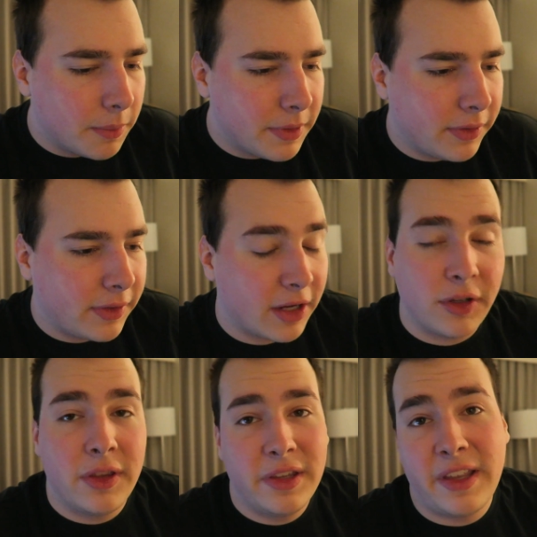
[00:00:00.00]
This is
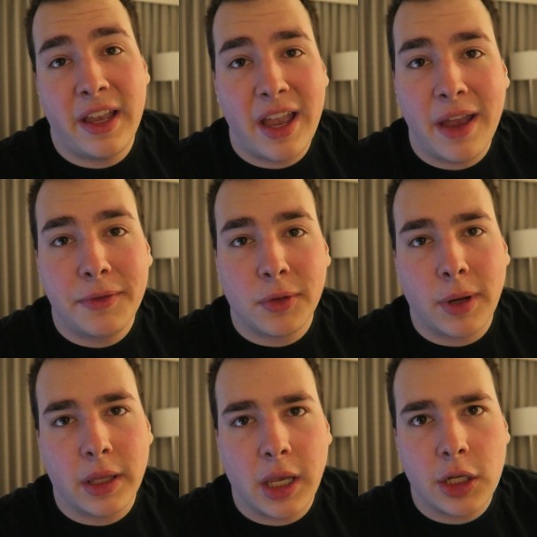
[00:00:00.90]
actually the day after
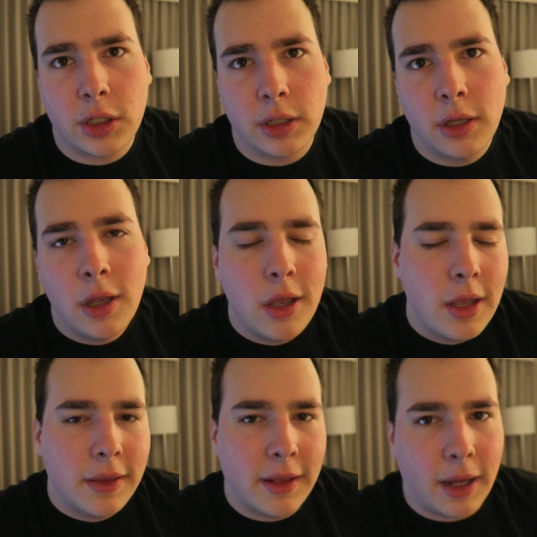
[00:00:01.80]
relegation
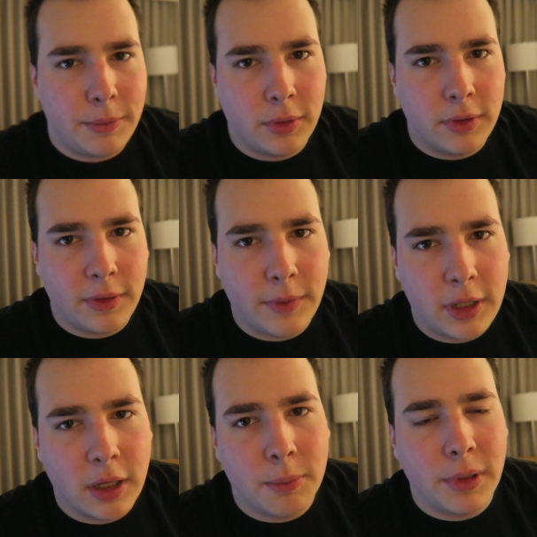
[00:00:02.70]
that I'm doing this
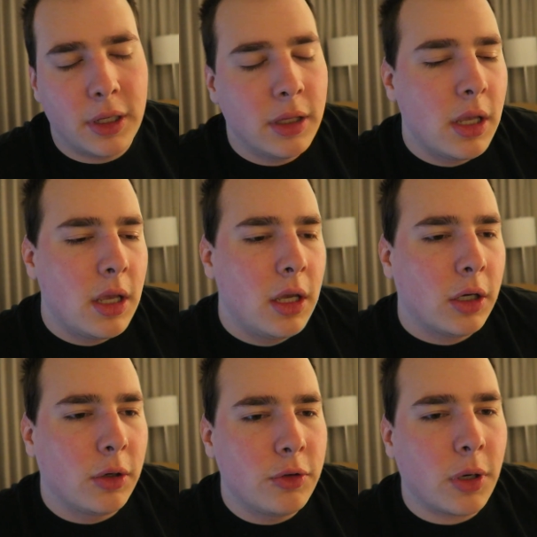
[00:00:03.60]
video, but
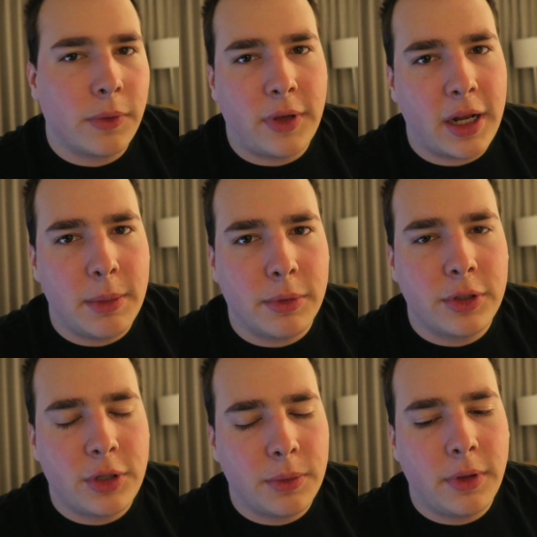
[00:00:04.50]
Goonjar was not able
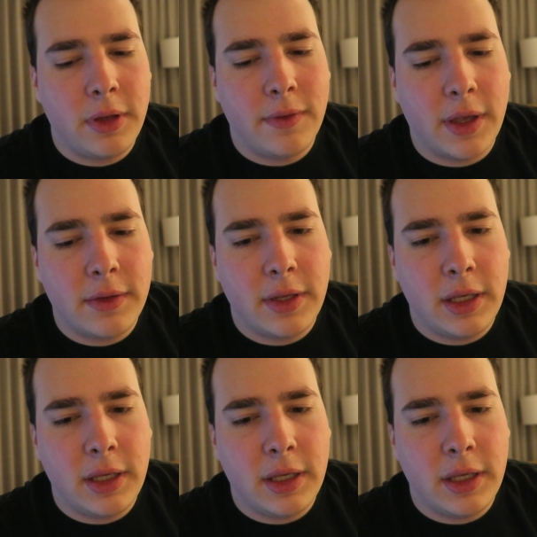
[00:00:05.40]
to show up to the event.